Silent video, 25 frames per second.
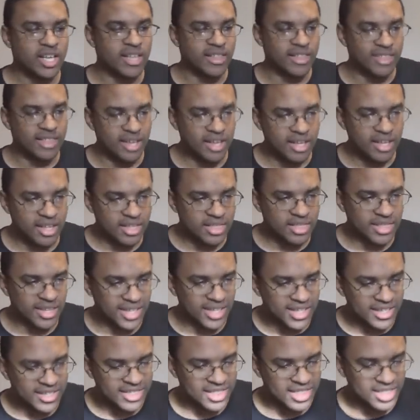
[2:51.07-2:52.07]

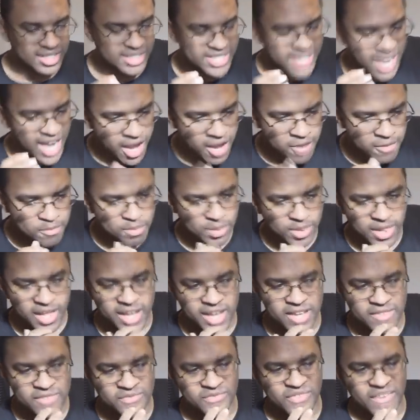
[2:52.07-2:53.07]
The
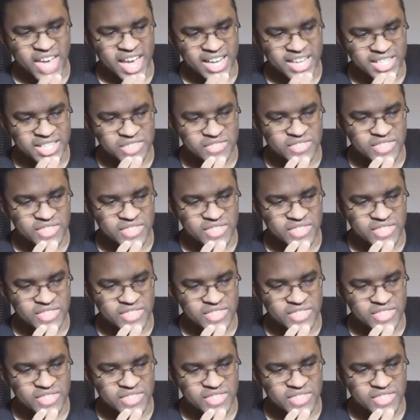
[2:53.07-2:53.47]
downplay fact